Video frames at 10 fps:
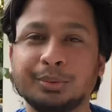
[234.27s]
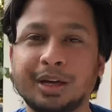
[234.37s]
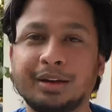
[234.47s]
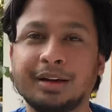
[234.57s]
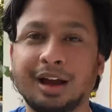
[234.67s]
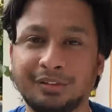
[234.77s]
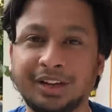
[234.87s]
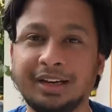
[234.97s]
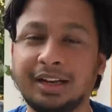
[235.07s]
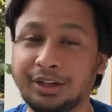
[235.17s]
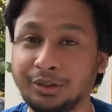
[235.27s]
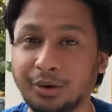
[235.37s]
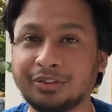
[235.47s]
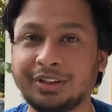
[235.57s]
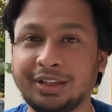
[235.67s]
you can avail in
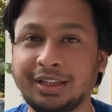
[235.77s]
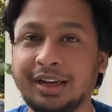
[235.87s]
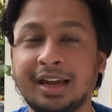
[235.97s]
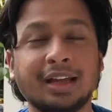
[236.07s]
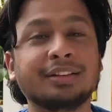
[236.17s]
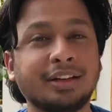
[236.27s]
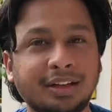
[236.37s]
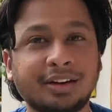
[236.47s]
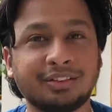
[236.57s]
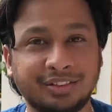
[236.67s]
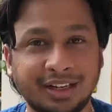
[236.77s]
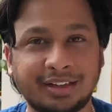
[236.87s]
your city in the nearest